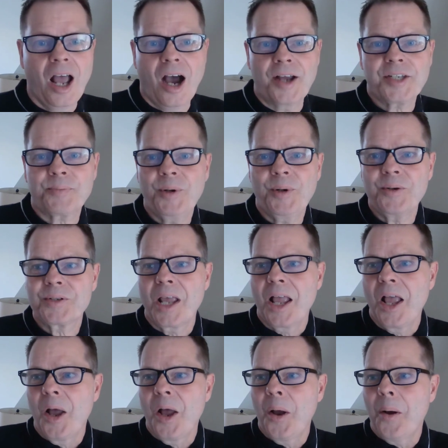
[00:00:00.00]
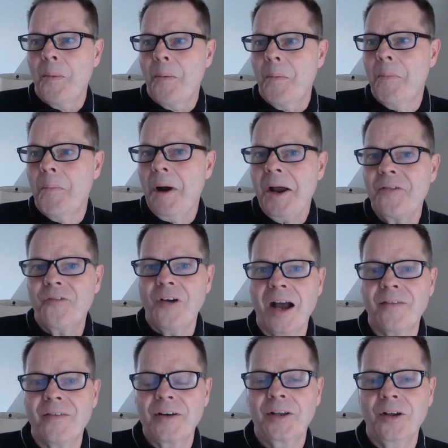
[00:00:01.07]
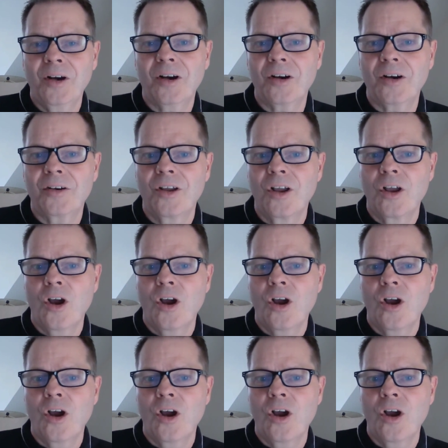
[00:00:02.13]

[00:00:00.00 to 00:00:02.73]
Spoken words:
I suppose my Father God,